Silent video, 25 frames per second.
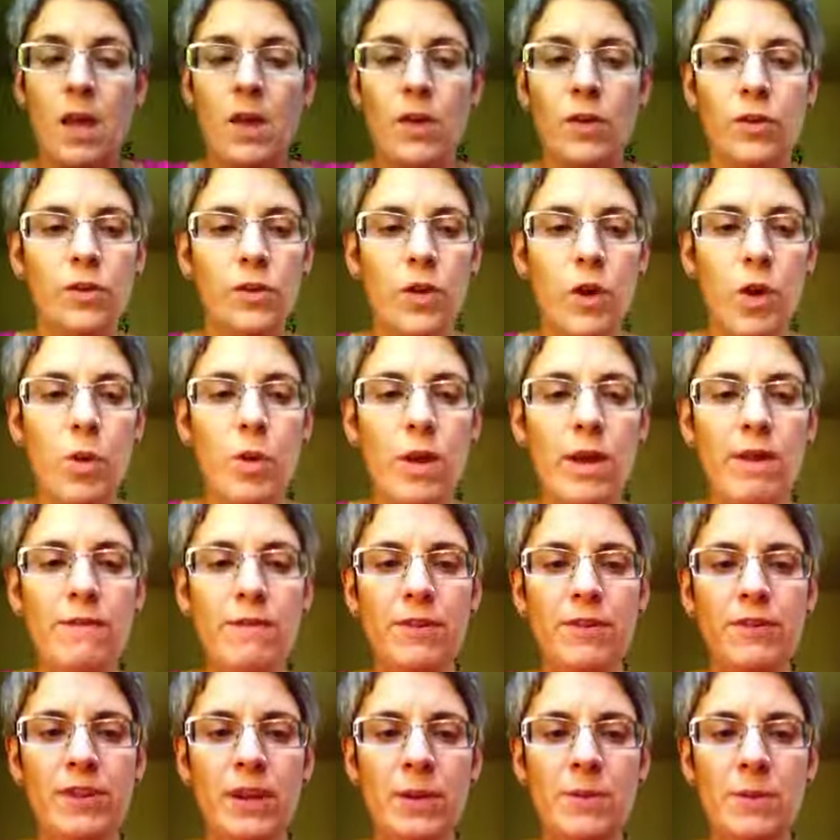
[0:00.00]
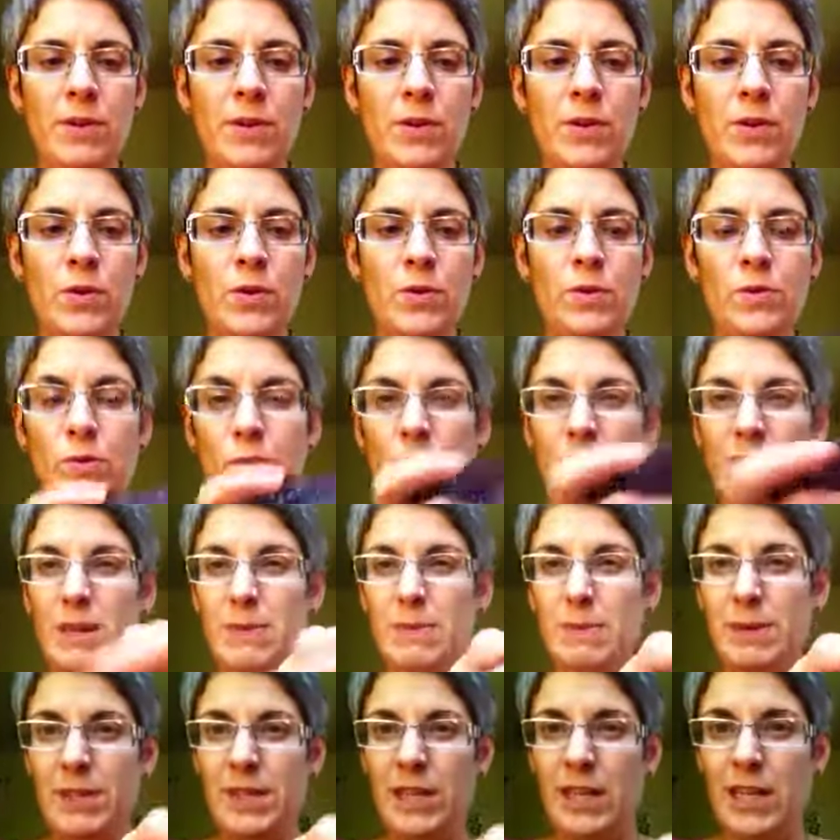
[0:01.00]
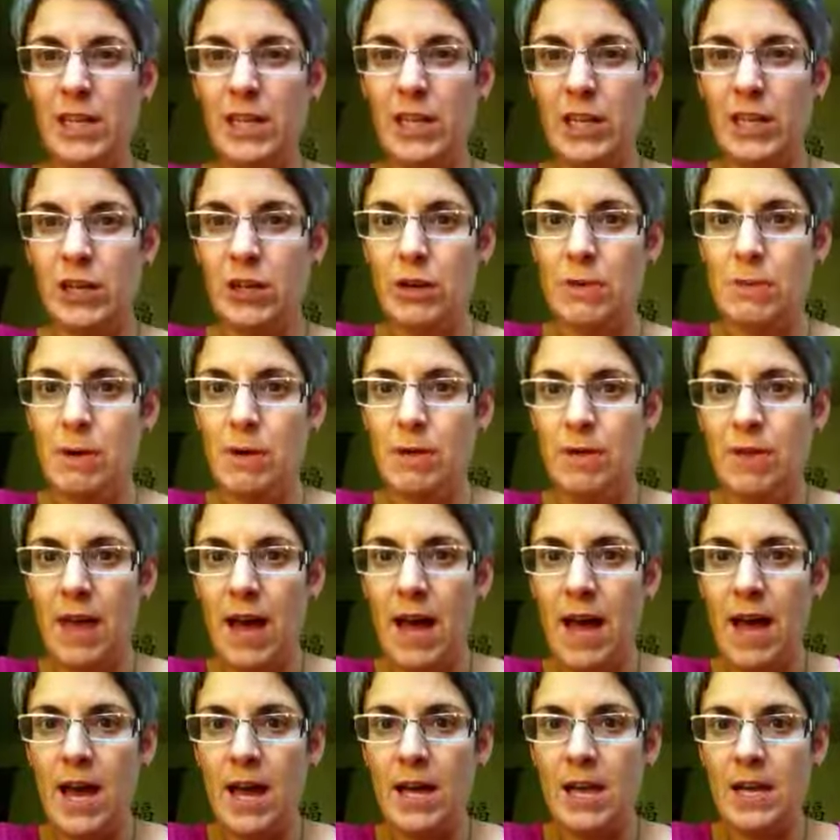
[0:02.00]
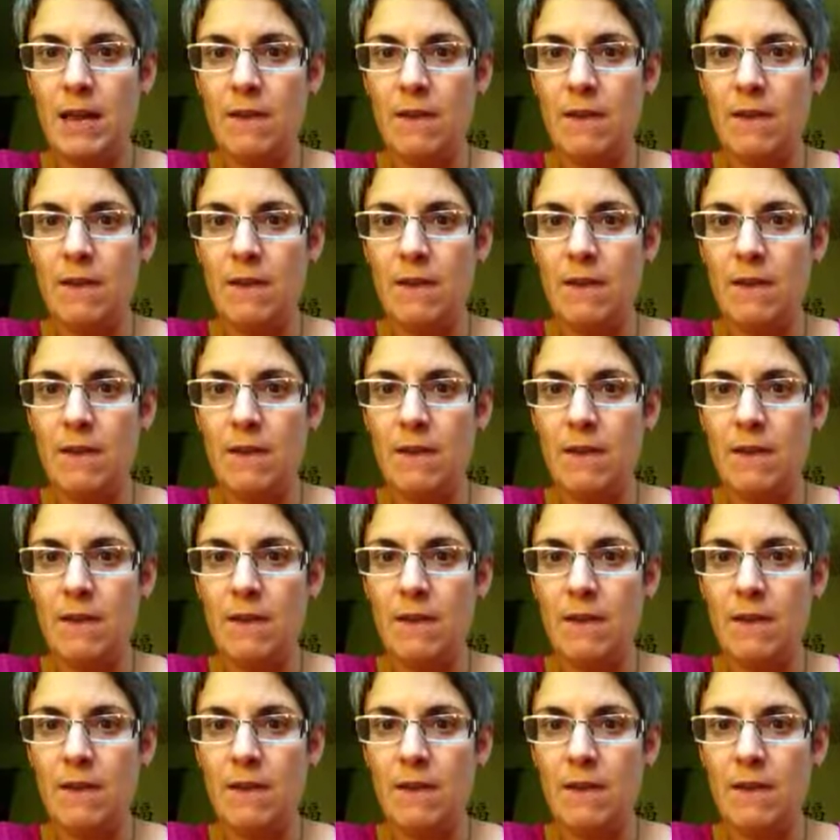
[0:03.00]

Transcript: So if you're someone who's really particular about that,